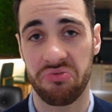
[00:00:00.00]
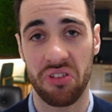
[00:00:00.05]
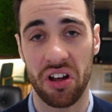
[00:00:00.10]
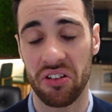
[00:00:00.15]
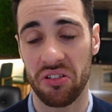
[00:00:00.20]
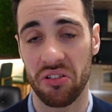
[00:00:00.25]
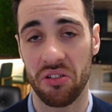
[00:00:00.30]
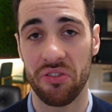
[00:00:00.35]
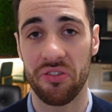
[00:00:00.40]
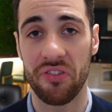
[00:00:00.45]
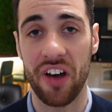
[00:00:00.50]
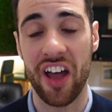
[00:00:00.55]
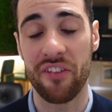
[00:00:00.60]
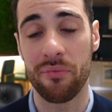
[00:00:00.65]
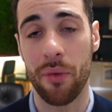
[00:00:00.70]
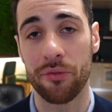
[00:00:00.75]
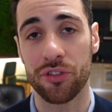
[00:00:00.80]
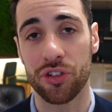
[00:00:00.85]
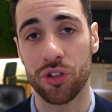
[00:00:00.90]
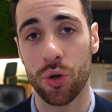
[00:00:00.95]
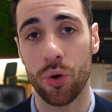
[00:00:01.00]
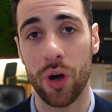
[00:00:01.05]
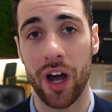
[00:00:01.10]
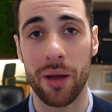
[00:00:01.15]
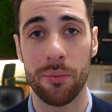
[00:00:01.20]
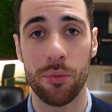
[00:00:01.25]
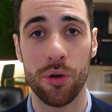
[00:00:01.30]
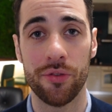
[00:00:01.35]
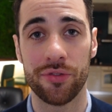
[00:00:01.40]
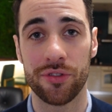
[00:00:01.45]
I don't know, 5 months ago
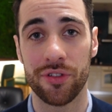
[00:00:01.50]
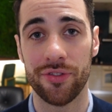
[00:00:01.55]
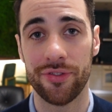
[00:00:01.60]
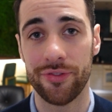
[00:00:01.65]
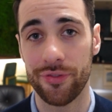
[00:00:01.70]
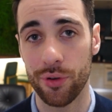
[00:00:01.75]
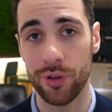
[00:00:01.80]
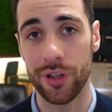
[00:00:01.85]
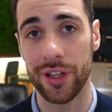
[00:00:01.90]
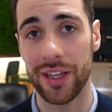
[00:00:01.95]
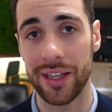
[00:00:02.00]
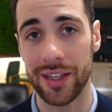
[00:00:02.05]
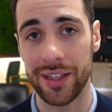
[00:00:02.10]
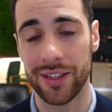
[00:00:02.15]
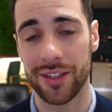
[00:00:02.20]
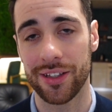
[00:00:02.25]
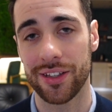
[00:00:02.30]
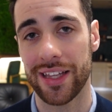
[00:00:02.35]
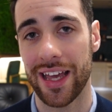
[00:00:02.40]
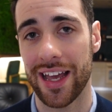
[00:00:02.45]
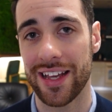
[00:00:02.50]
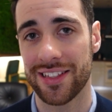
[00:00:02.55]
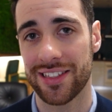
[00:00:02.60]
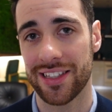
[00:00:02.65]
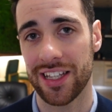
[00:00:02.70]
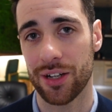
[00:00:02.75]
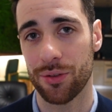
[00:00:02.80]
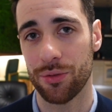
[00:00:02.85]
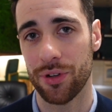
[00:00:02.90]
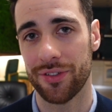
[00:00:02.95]
I moved to fully
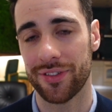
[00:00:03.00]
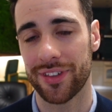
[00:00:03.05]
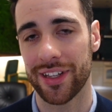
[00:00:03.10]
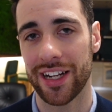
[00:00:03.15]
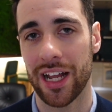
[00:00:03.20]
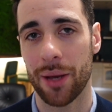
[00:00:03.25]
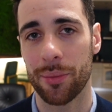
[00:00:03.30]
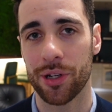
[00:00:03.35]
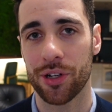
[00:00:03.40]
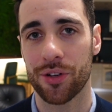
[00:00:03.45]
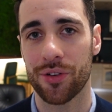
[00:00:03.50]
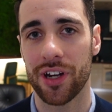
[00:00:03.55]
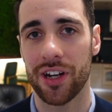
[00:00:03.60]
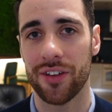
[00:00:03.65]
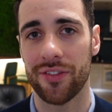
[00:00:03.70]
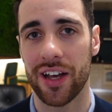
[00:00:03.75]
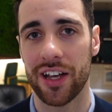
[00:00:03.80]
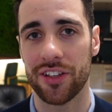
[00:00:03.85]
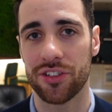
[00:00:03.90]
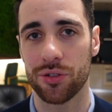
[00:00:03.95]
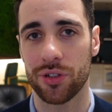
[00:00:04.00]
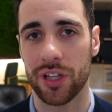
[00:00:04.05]
testing with dynamic creative ads.